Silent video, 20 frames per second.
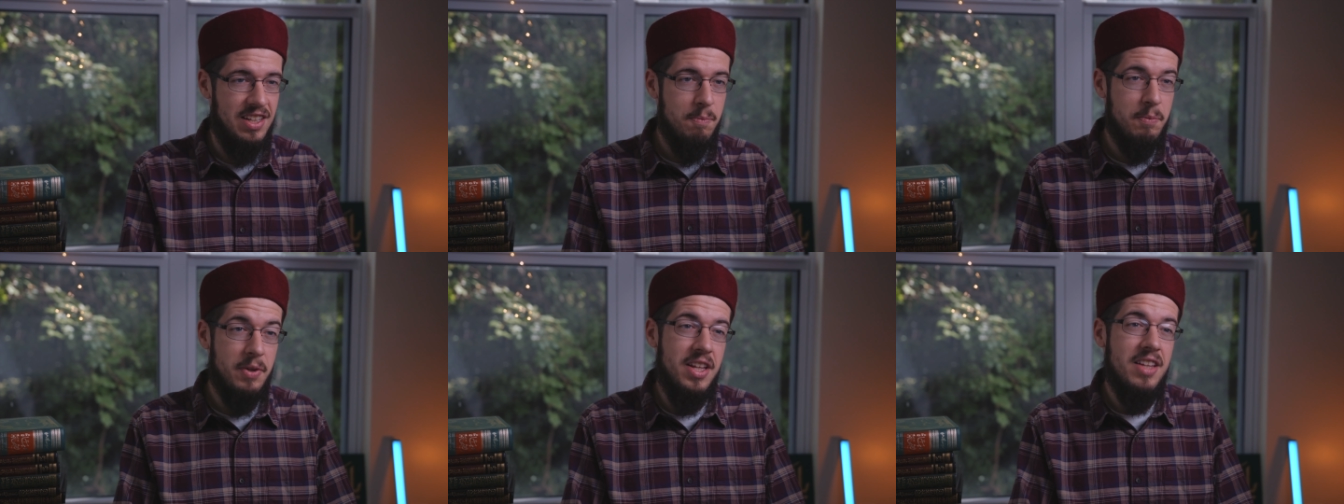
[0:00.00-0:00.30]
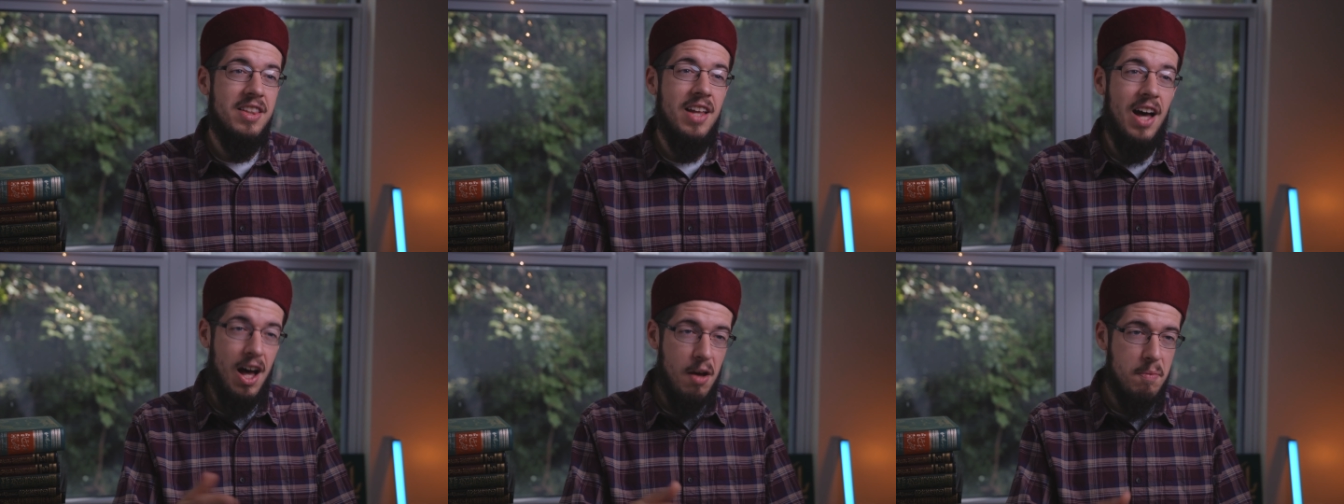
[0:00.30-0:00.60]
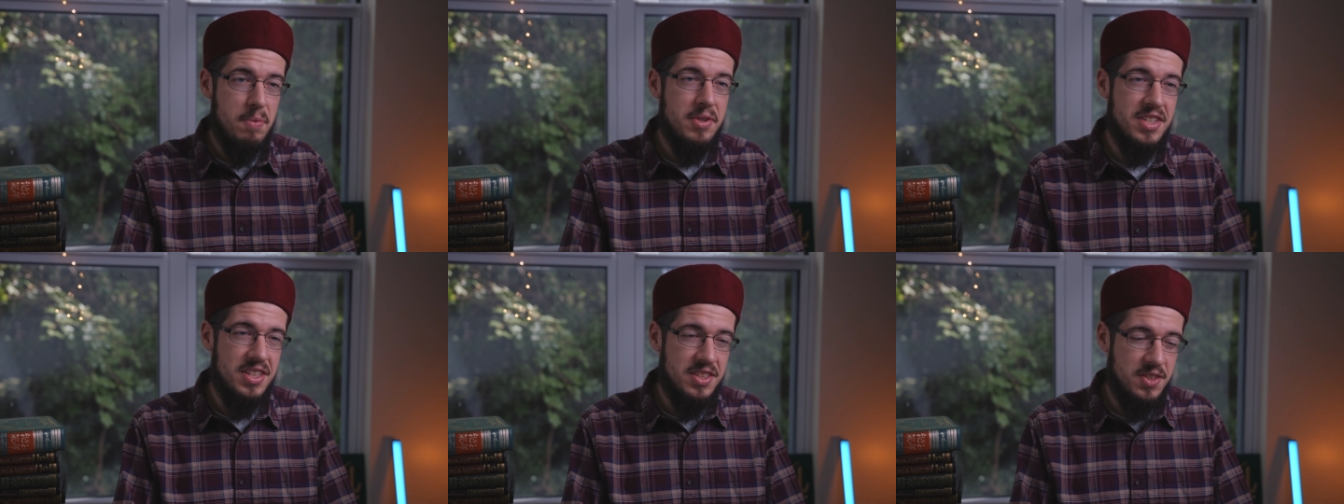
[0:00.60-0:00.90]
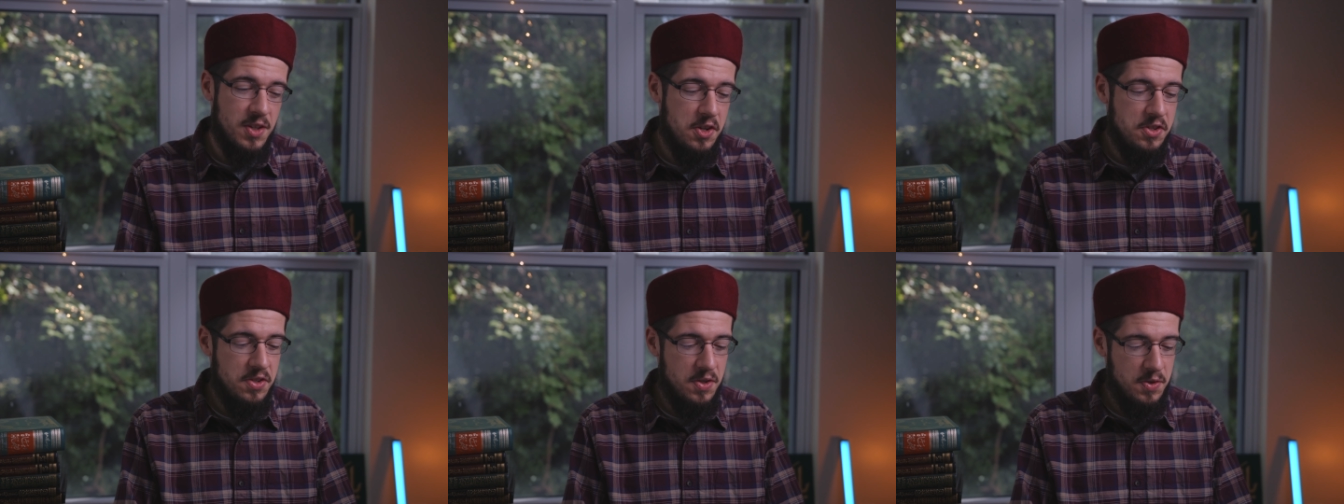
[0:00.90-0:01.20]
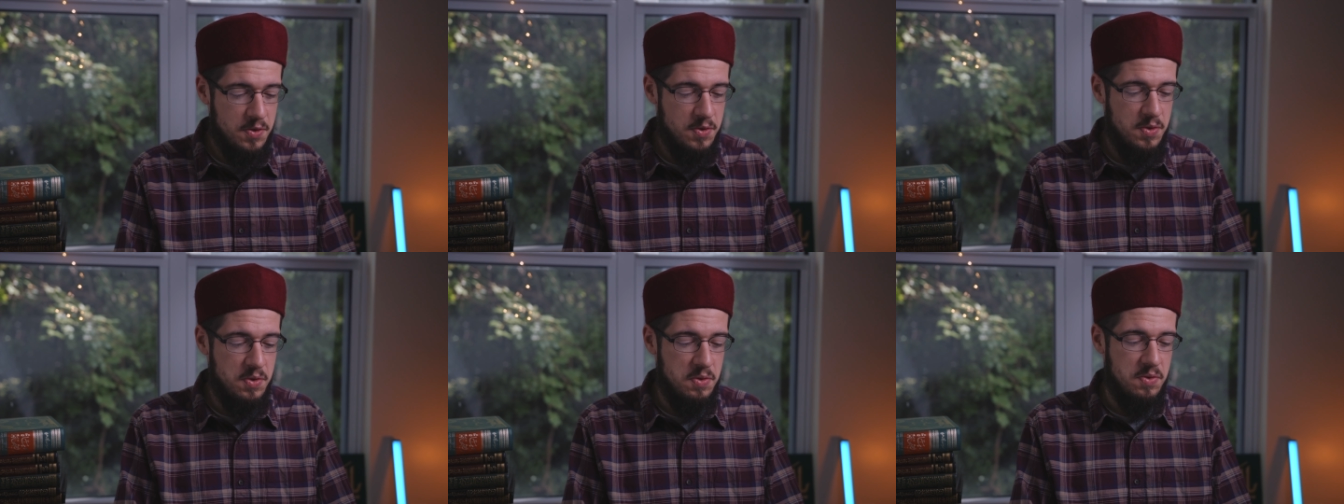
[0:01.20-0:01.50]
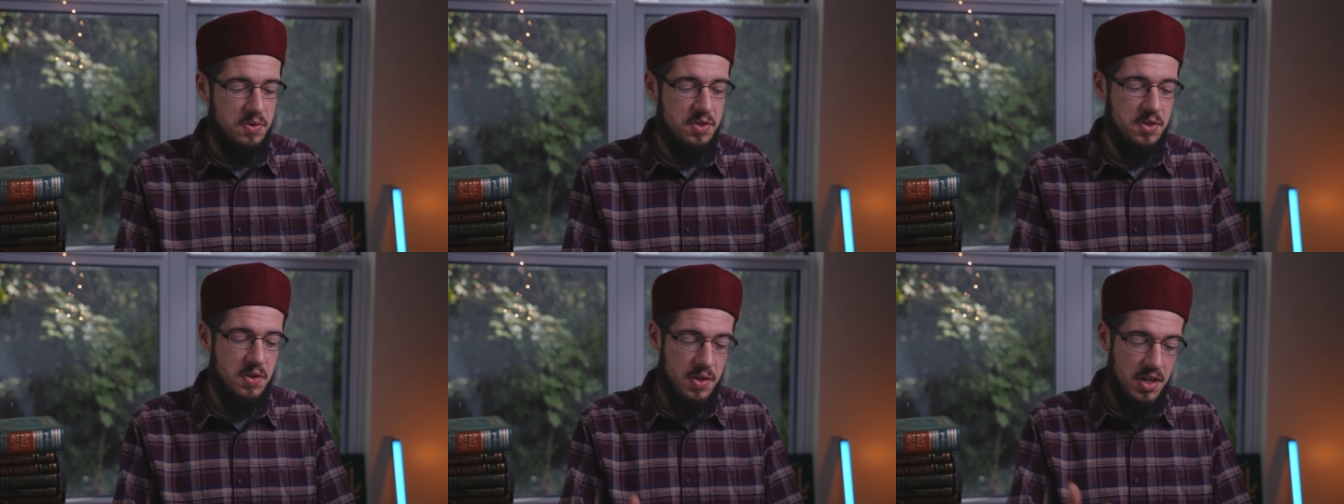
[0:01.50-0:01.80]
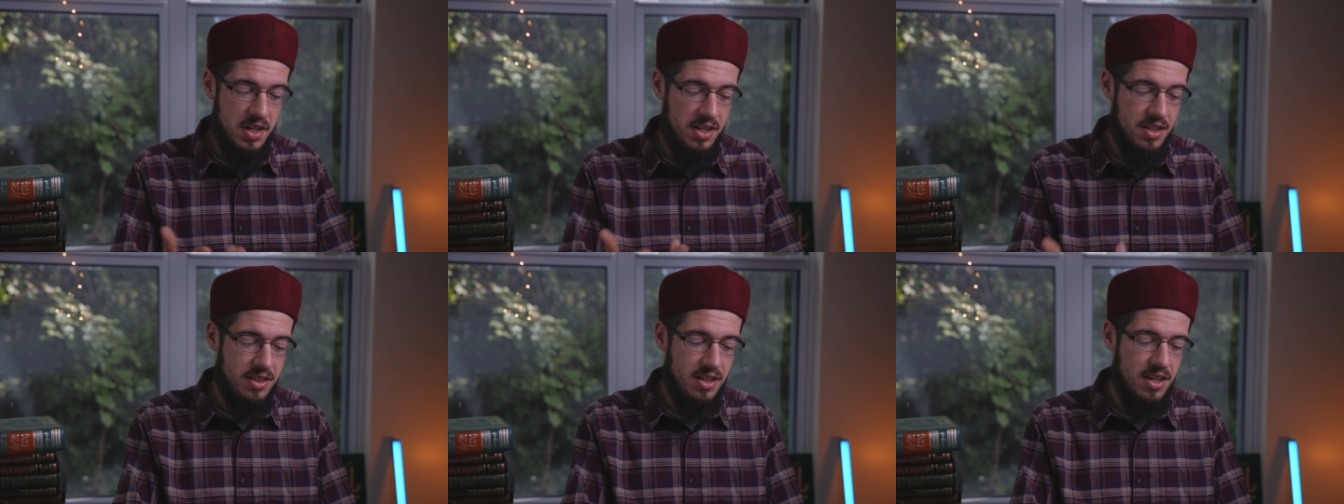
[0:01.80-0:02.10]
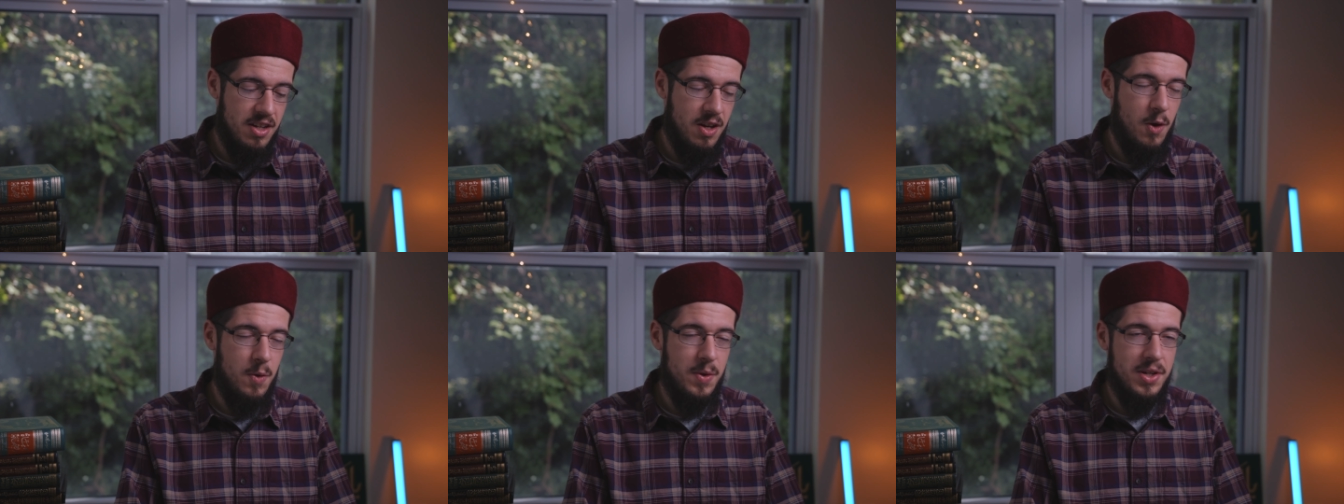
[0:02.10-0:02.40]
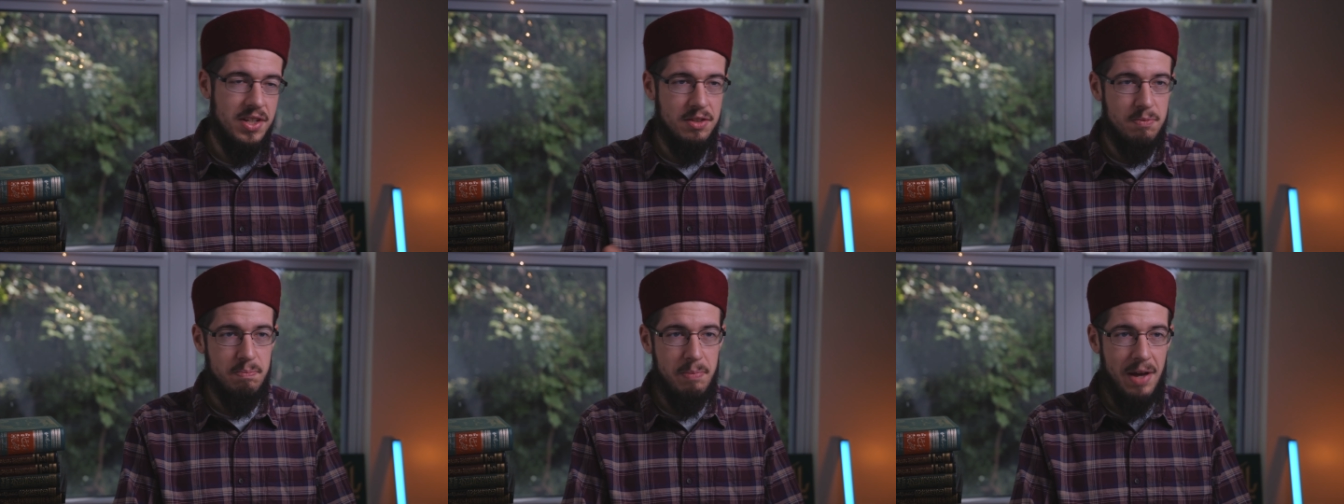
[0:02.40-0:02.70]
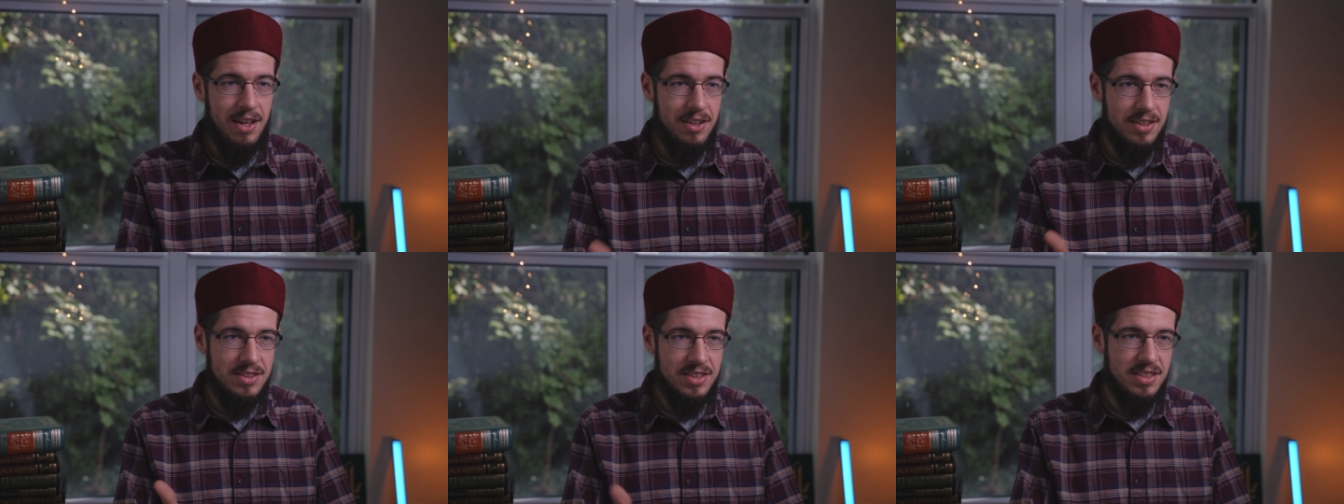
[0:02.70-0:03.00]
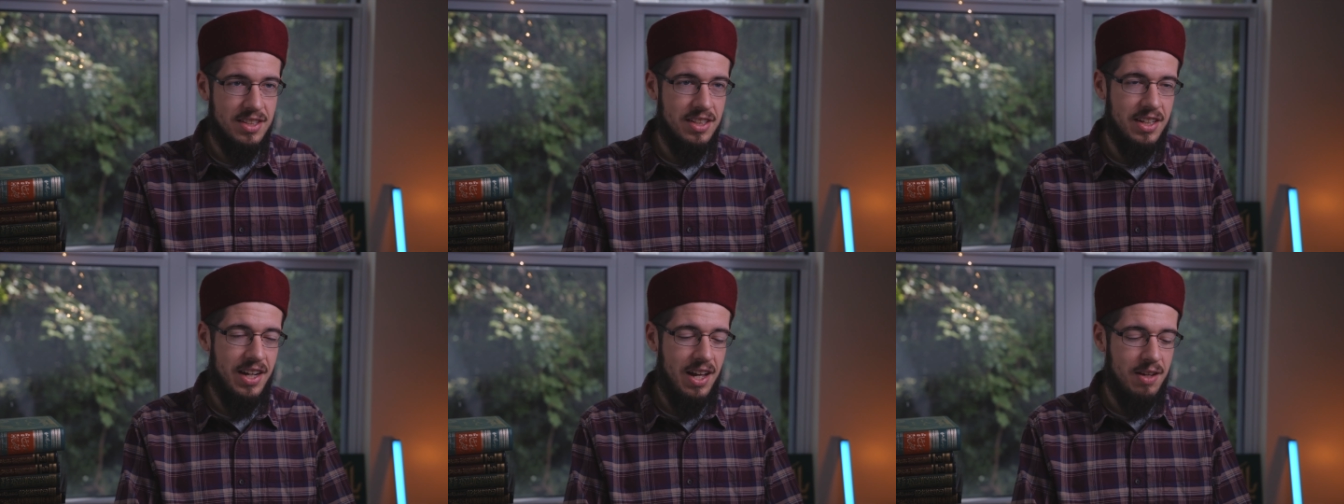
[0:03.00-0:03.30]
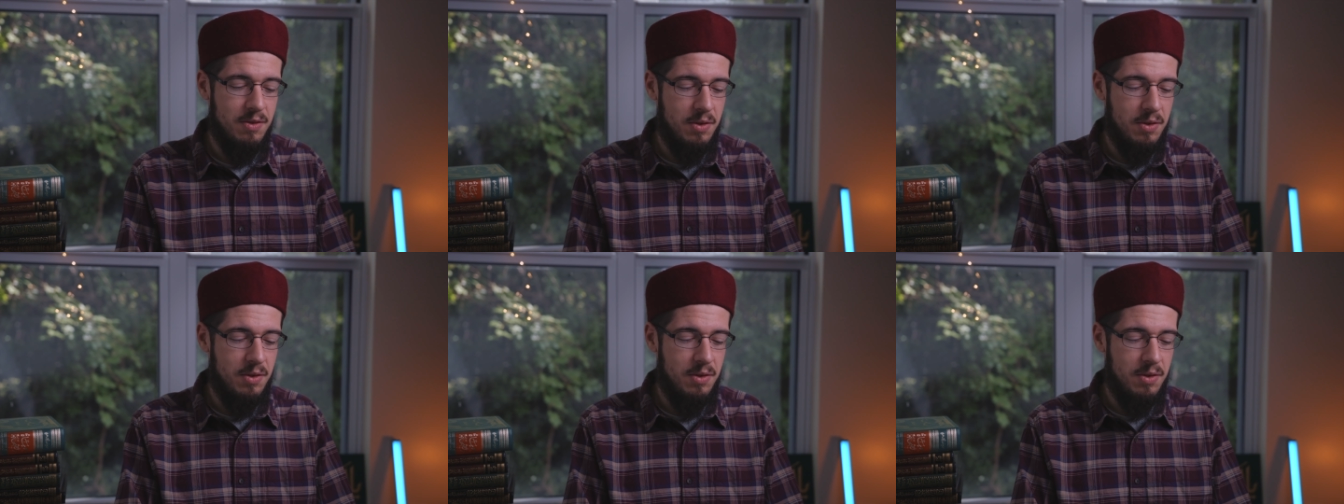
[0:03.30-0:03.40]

But then the opposite's also true. So then Allah always balances it out.